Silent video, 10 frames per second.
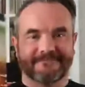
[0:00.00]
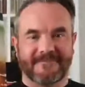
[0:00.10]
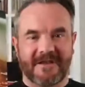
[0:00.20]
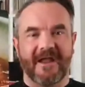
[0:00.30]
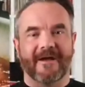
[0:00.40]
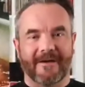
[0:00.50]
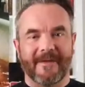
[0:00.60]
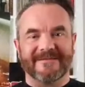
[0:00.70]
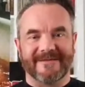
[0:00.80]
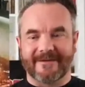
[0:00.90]

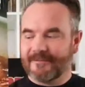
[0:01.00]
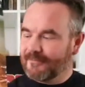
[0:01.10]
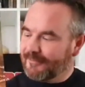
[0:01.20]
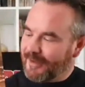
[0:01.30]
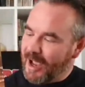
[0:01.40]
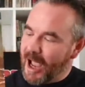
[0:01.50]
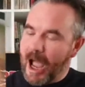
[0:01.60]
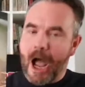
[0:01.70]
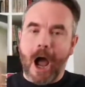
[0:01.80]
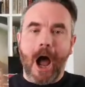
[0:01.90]
Nekromantik.
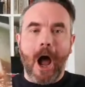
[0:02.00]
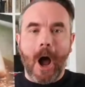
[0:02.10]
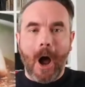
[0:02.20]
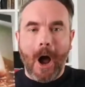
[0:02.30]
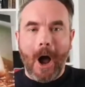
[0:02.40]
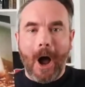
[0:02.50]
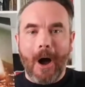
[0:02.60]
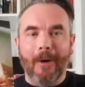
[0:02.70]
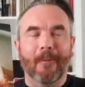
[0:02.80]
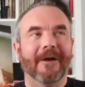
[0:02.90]

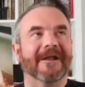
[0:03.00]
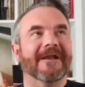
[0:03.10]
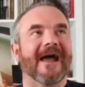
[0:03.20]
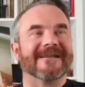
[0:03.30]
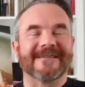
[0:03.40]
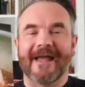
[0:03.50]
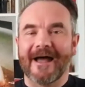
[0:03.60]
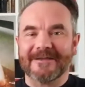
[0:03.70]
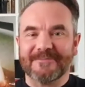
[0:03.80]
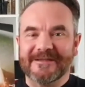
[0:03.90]
Oh, what a nasty
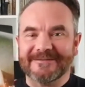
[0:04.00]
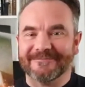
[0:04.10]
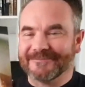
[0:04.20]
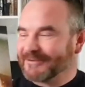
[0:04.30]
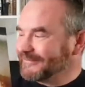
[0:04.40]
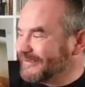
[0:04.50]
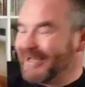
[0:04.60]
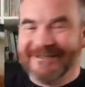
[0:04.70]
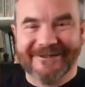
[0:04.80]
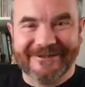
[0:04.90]
ass piece of fucking
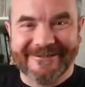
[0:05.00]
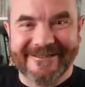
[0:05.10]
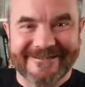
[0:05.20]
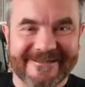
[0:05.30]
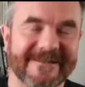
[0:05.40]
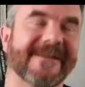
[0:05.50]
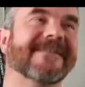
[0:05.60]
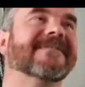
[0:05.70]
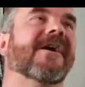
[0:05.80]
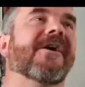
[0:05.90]
celluloid this is.
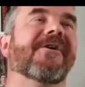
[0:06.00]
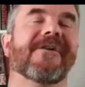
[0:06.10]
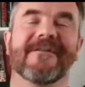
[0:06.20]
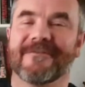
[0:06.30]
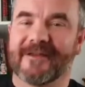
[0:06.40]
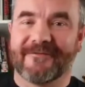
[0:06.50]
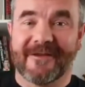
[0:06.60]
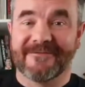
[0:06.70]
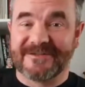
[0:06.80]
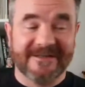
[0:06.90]
It's horrific. If you
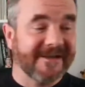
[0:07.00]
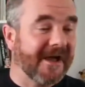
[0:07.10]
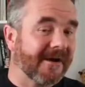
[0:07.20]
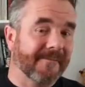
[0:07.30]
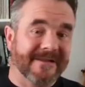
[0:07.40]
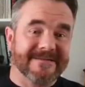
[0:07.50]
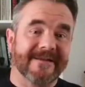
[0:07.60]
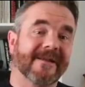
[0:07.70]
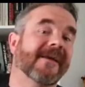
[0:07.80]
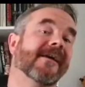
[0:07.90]
haven't seen Nekromantik,
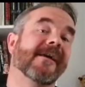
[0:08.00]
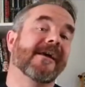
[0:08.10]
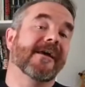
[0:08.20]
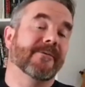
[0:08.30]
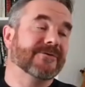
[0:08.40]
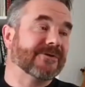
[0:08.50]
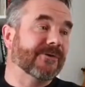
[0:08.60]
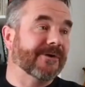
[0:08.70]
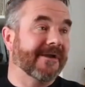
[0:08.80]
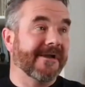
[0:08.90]
it was
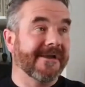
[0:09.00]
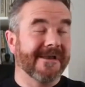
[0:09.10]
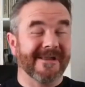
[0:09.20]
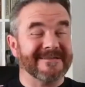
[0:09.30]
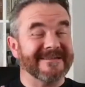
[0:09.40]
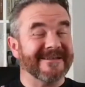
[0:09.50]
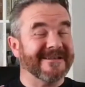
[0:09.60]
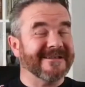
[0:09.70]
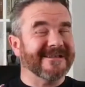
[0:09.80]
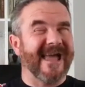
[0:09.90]
done in
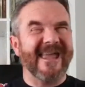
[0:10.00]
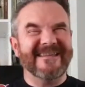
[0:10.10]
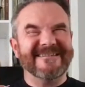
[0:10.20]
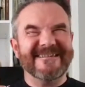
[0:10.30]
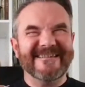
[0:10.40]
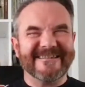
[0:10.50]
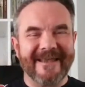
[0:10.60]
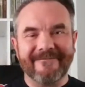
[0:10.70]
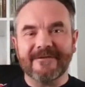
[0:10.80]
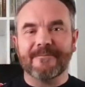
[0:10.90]

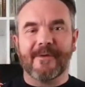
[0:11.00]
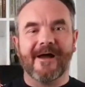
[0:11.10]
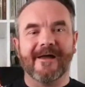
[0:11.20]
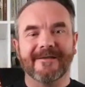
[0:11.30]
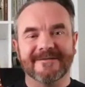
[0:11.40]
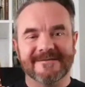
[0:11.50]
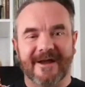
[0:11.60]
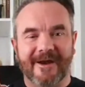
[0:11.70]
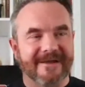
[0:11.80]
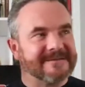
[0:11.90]
1987 by the
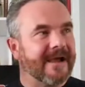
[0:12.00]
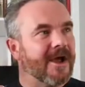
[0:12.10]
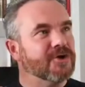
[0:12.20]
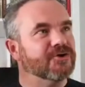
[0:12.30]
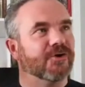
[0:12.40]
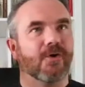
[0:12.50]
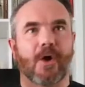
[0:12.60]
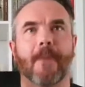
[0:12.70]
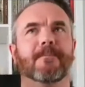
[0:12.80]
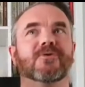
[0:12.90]
director Jörg
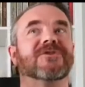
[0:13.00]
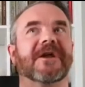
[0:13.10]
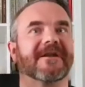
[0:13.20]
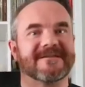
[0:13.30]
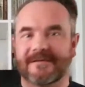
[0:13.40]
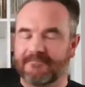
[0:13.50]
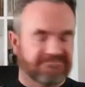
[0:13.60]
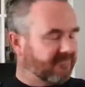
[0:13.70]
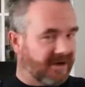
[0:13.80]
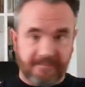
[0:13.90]
Buttgeret.
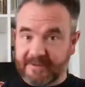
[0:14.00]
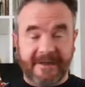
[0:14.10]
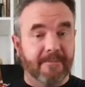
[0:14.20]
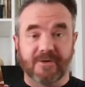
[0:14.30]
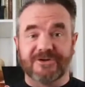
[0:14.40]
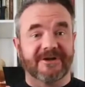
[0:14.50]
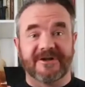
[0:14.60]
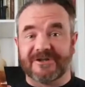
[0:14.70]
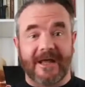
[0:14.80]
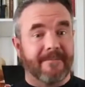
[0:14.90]
Completely butchering
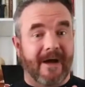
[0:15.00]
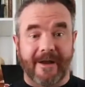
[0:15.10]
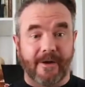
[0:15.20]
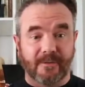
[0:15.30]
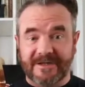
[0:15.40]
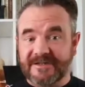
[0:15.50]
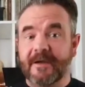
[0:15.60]
his name, I know this.